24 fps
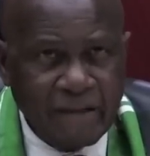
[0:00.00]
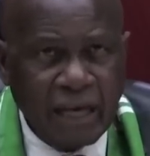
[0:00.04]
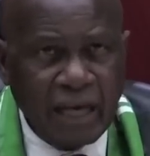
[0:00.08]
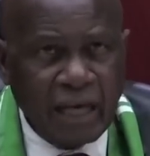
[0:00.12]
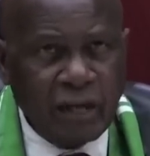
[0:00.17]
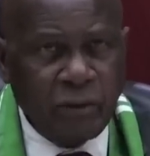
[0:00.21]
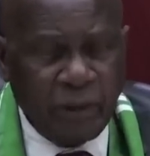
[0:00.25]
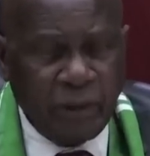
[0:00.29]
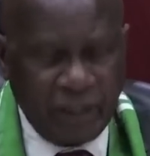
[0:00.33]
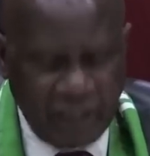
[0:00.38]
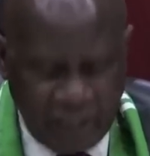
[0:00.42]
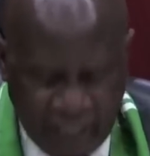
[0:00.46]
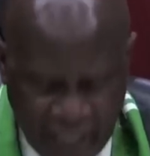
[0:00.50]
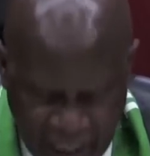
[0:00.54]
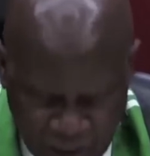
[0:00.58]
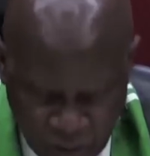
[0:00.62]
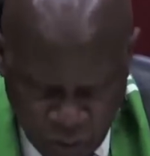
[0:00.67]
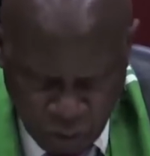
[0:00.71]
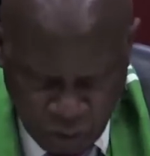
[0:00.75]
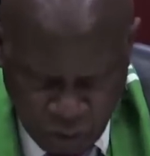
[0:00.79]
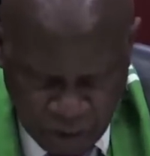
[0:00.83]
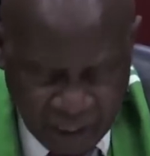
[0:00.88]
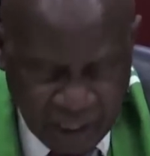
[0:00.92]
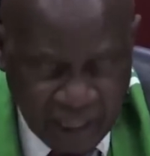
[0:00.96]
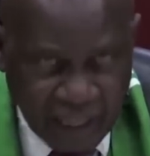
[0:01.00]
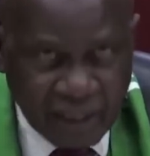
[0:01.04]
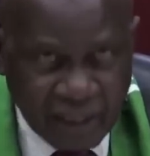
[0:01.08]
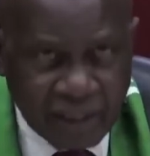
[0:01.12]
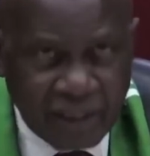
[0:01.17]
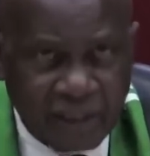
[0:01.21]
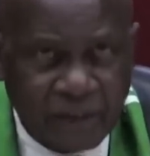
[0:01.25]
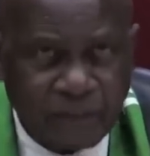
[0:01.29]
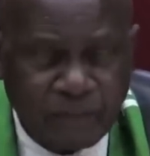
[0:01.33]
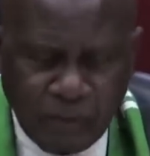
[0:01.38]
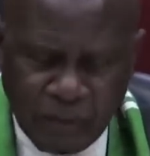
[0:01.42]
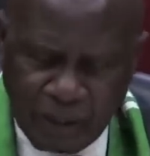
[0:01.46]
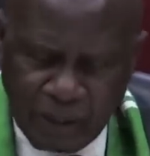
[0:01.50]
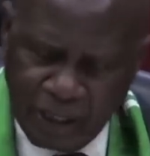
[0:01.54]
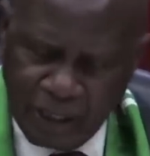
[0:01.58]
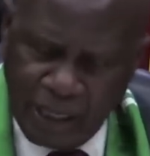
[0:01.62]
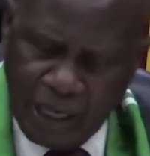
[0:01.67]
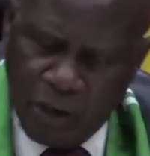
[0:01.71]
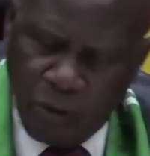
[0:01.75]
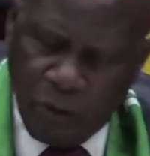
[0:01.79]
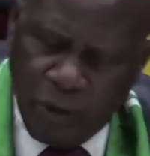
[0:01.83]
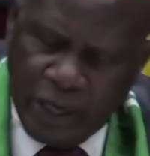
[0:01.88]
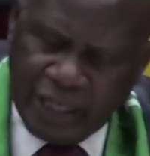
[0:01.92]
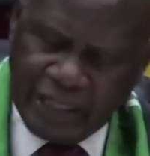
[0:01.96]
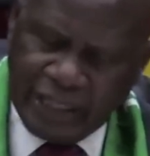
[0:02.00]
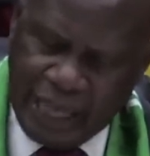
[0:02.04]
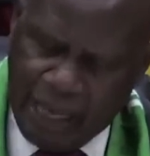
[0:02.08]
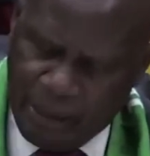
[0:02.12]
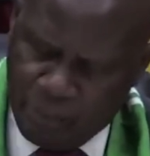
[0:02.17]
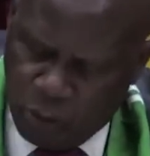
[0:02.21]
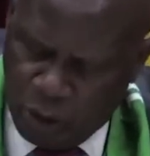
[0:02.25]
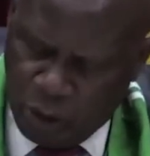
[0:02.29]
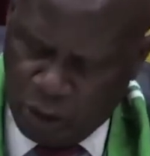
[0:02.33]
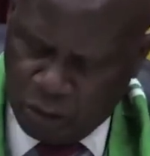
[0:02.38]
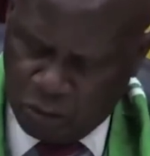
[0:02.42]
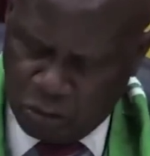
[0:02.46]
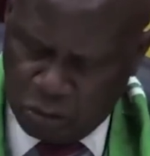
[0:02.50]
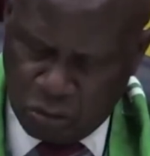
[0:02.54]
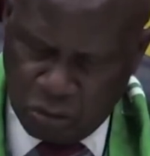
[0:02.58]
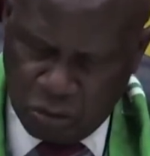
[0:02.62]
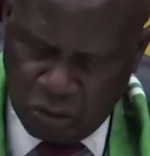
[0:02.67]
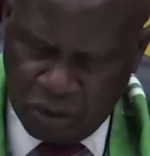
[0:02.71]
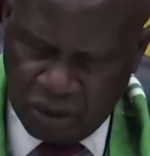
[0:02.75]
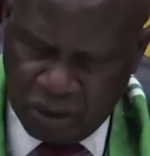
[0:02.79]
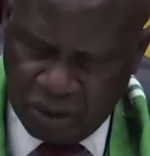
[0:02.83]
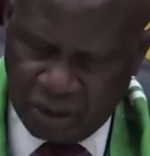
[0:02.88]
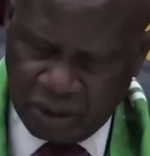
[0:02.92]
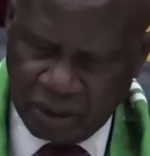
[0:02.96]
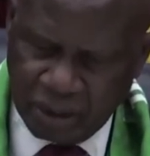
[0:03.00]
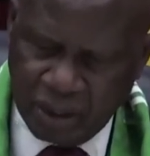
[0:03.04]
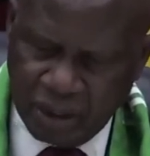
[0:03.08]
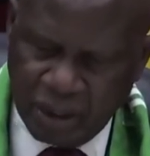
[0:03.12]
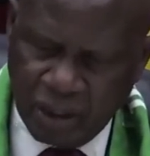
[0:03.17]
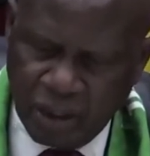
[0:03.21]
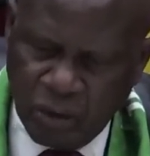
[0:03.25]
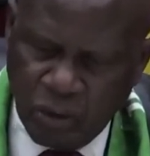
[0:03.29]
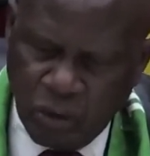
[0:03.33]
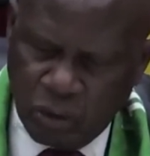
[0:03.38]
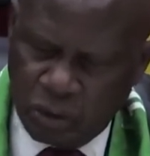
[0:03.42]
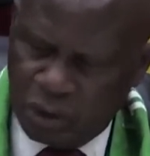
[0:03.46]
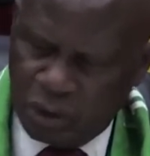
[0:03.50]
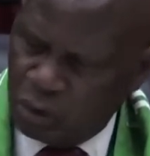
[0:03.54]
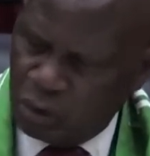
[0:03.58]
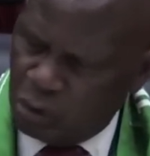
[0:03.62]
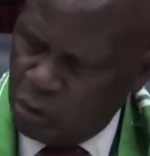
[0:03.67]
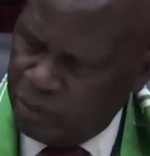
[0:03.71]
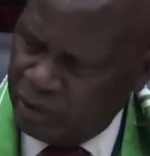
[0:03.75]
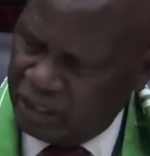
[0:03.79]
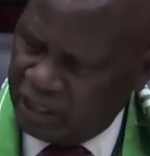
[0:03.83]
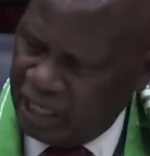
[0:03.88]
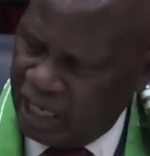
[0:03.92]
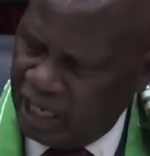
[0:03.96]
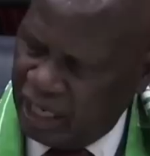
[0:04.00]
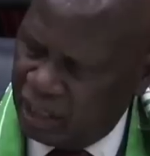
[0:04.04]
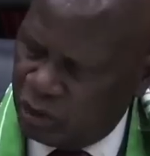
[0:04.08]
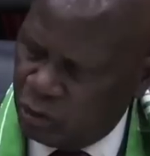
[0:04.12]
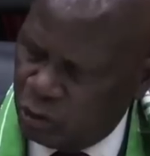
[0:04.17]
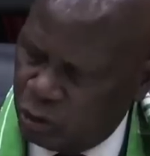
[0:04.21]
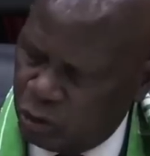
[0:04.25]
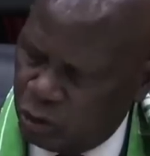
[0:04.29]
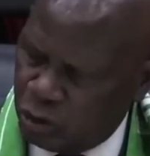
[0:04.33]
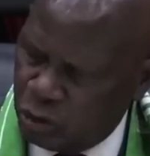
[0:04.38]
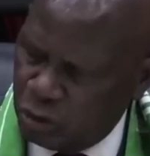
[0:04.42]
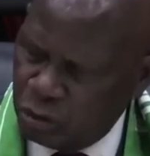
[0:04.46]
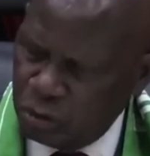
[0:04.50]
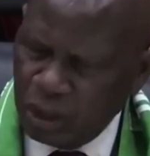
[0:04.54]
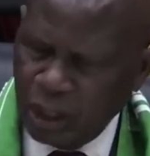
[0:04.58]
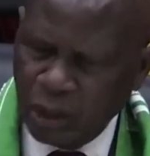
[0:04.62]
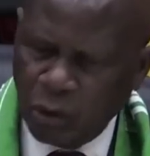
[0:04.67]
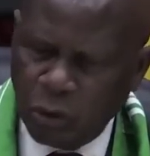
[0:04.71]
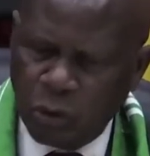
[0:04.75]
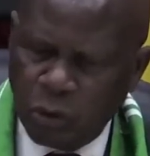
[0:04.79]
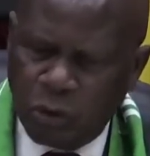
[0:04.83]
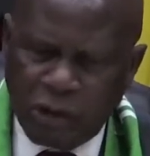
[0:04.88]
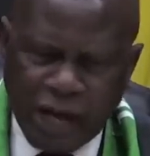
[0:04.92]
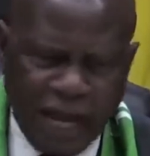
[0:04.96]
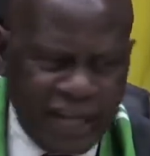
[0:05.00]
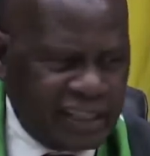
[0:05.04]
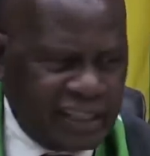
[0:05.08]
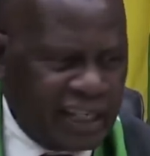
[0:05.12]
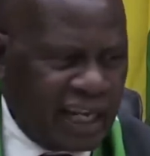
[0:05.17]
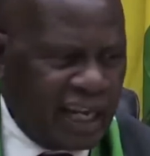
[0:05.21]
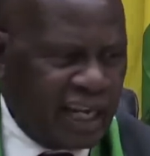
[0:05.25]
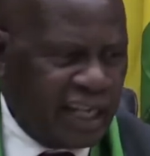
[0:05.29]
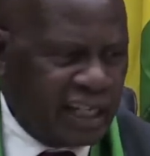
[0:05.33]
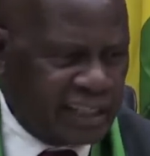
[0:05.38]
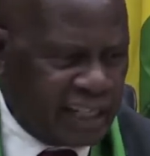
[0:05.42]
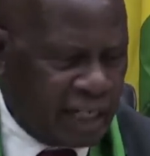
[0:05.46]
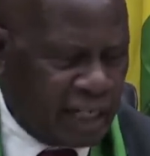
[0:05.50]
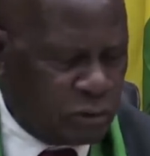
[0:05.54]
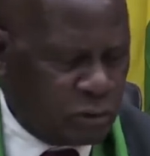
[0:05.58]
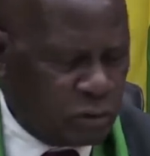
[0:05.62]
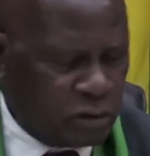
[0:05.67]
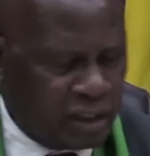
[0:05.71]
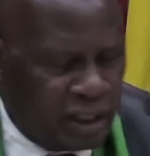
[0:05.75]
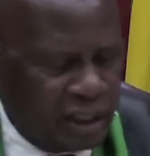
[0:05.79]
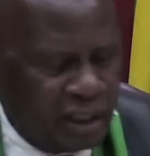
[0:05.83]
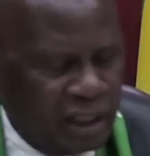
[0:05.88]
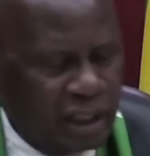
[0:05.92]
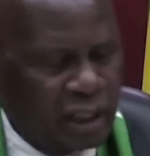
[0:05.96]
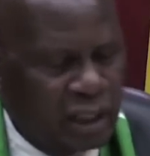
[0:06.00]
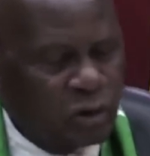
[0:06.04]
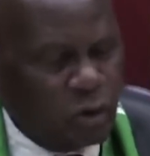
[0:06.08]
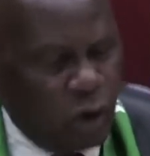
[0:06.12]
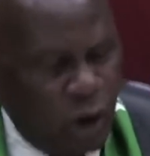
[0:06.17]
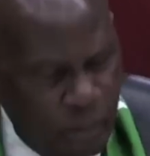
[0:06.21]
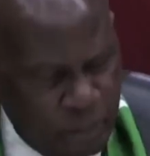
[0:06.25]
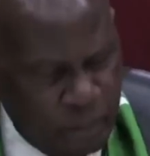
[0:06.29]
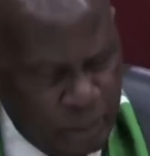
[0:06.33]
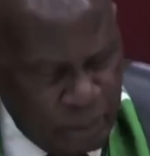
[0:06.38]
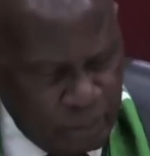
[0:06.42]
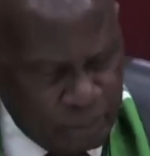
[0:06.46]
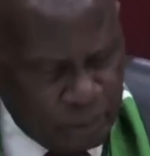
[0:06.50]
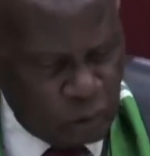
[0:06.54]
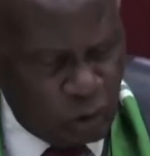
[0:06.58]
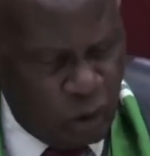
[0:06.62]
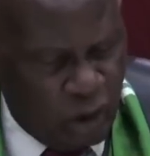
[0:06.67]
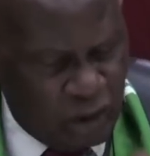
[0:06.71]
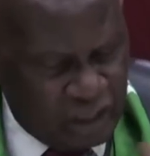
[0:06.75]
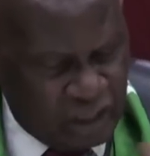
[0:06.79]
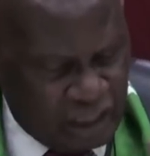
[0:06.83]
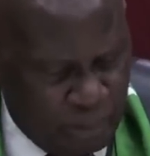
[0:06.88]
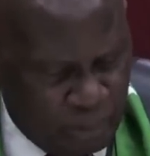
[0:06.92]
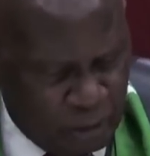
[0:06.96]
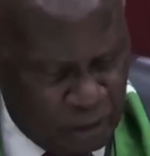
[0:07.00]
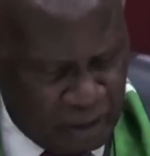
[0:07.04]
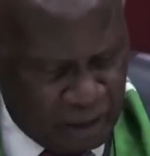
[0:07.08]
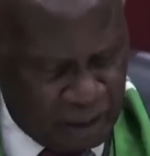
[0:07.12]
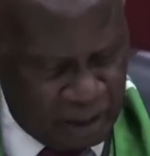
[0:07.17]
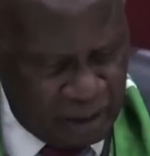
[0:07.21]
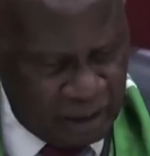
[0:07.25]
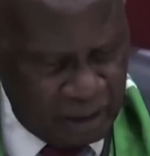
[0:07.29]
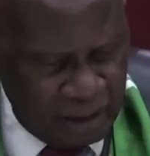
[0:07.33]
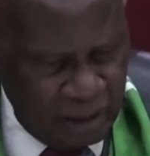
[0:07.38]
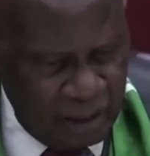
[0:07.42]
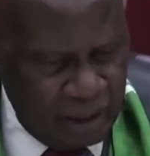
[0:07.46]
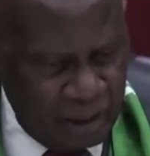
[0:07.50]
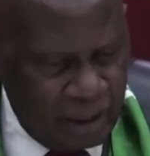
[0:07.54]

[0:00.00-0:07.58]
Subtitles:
Anyway, they are doing that. Now, what I am going to do is, or the commissariat will do, will write a letter to say to our people, to our supporters,